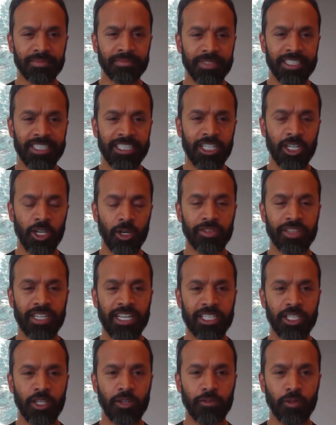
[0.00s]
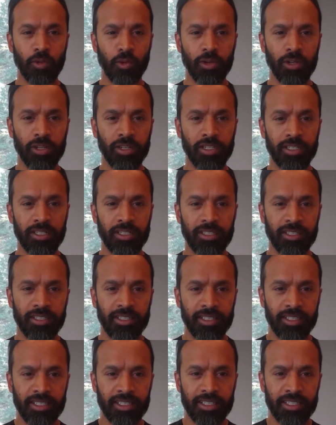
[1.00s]
Eo, thank you for
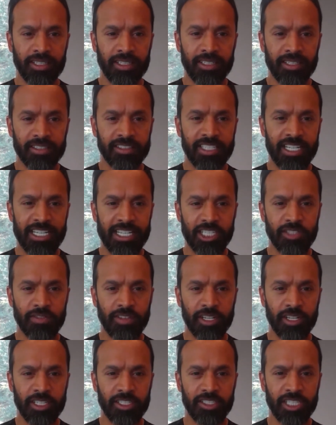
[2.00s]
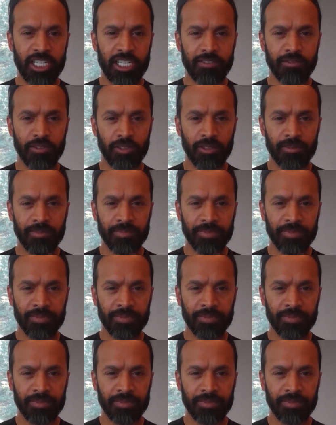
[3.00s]
saying it's very insightful.